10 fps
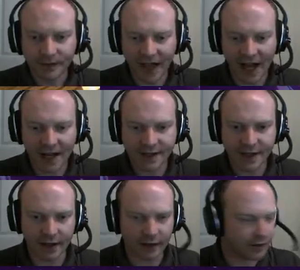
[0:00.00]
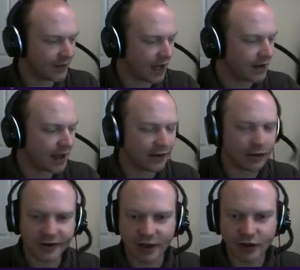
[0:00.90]
Hytale? That
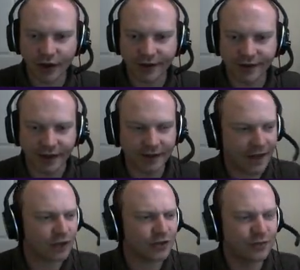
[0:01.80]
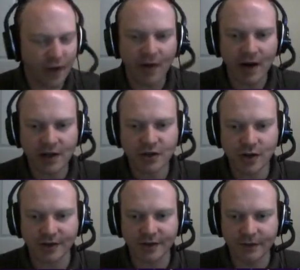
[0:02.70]
looks interesting. That looks very
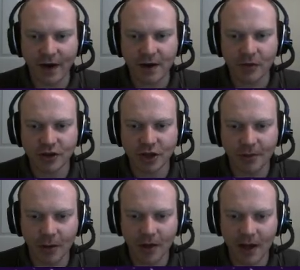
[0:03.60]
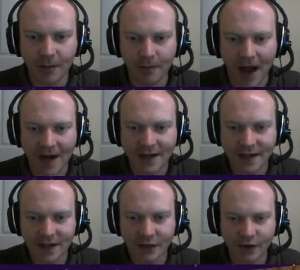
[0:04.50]
interesting. Very much community
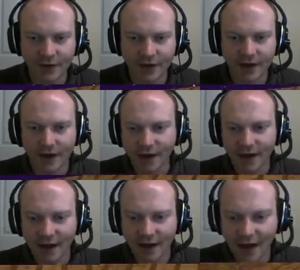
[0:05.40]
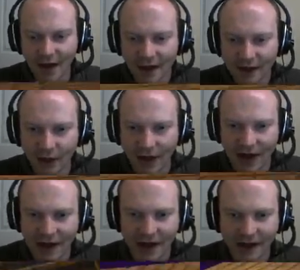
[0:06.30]
idea driven. I
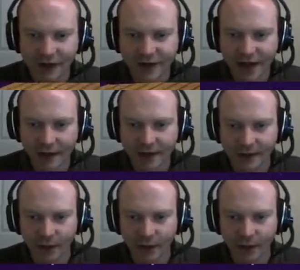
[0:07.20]
like the sound of